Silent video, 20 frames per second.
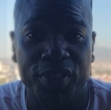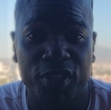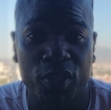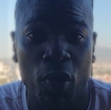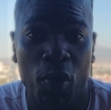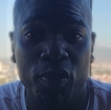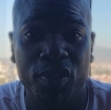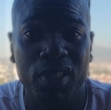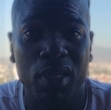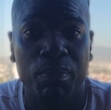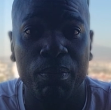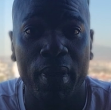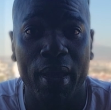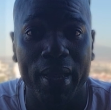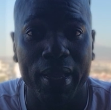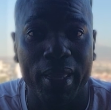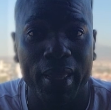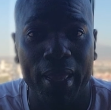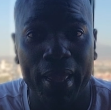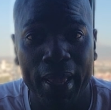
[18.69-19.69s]

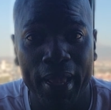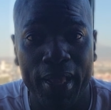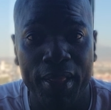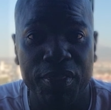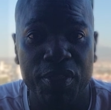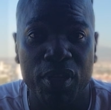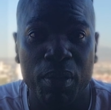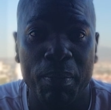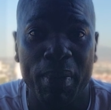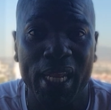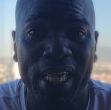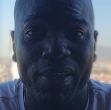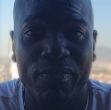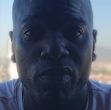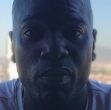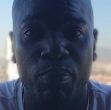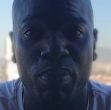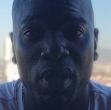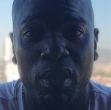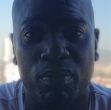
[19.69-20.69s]
Scotiabank and the Dominican
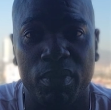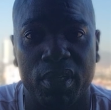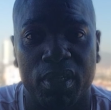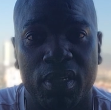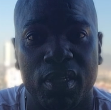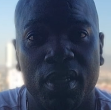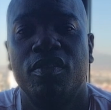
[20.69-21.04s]
Republic.